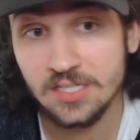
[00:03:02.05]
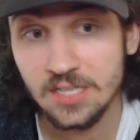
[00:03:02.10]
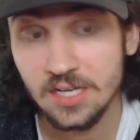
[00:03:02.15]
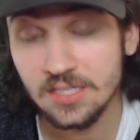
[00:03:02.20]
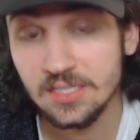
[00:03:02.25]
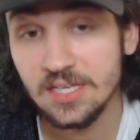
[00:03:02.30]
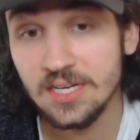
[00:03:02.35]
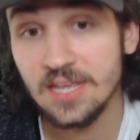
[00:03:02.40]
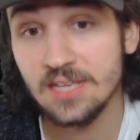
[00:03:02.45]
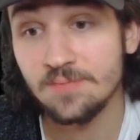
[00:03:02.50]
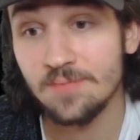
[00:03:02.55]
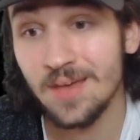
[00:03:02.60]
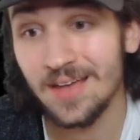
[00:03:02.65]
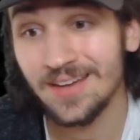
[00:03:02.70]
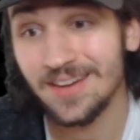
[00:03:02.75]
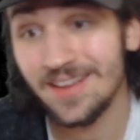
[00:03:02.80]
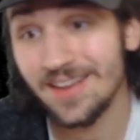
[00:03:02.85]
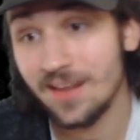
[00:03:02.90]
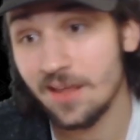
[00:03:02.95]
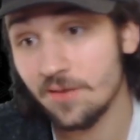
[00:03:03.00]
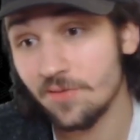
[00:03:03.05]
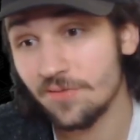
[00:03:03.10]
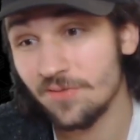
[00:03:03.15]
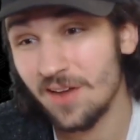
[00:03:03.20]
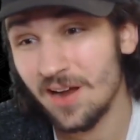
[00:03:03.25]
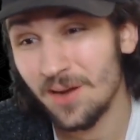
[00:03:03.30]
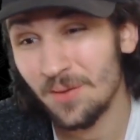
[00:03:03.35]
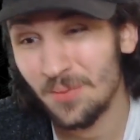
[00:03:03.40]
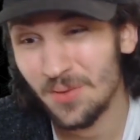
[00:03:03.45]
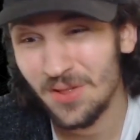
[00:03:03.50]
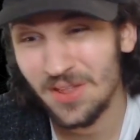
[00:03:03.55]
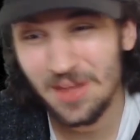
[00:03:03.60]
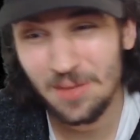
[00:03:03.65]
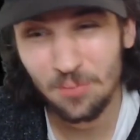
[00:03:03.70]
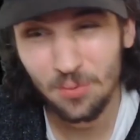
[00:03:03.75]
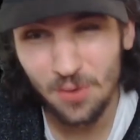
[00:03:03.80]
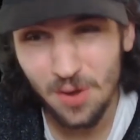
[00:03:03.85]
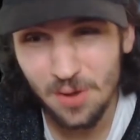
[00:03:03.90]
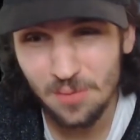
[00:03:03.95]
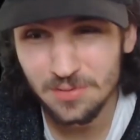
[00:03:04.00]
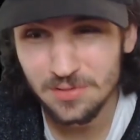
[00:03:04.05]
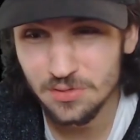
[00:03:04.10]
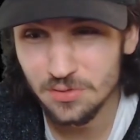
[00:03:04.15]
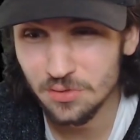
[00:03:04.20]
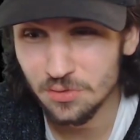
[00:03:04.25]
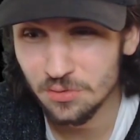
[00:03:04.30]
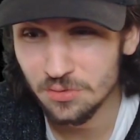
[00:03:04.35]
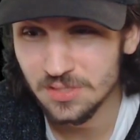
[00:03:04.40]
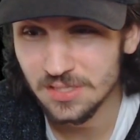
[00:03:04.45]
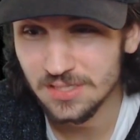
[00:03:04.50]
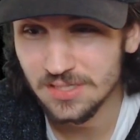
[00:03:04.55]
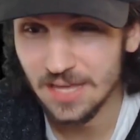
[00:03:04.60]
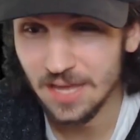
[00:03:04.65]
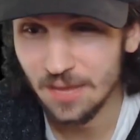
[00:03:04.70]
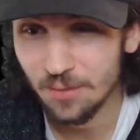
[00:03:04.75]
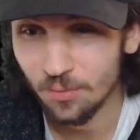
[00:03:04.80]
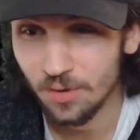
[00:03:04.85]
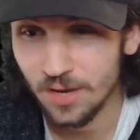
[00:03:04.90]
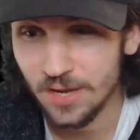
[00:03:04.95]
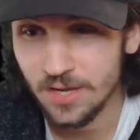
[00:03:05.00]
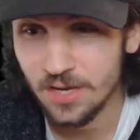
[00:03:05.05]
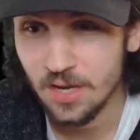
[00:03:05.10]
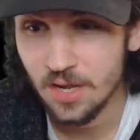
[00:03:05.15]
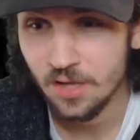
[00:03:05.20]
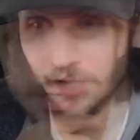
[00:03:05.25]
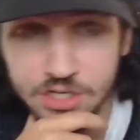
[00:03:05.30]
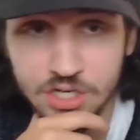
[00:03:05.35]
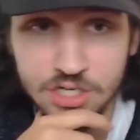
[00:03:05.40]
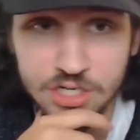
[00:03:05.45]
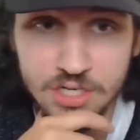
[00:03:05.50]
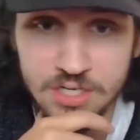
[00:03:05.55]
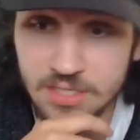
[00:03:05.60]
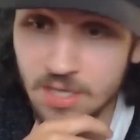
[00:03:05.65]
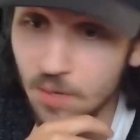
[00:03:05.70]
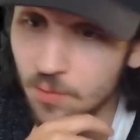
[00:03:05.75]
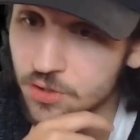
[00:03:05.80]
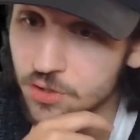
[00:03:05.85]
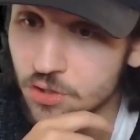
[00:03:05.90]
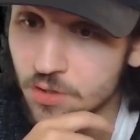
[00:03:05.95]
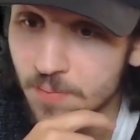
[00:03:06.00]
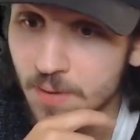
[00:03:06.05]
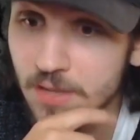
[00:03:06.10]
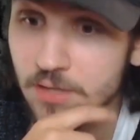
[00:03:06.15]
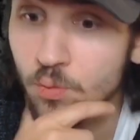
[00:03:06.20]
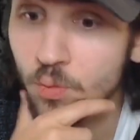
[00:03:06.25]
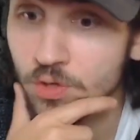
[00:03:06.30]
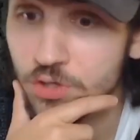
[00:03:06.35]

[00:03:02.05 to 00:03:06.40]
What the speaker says: It sucks that he has Mega Knight and Fireball. I probably lose this game, right? GG's, I wish you the best.